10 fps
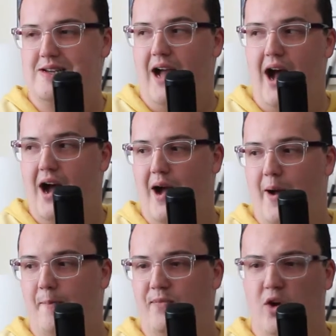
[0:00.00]

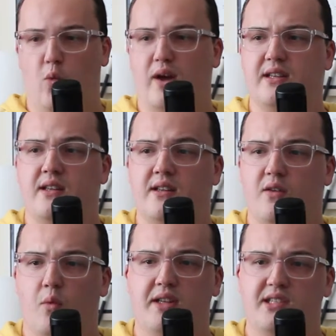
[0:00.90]
Or when
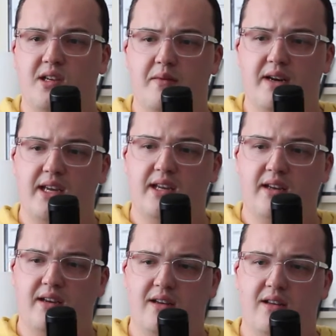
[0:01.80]
somebody
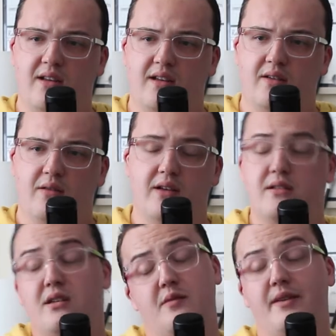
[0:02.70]

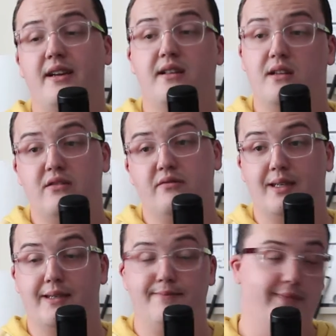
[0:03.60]
loved
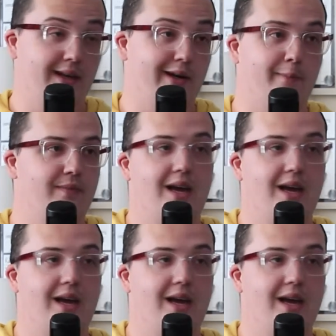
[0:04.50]
me, I don't know.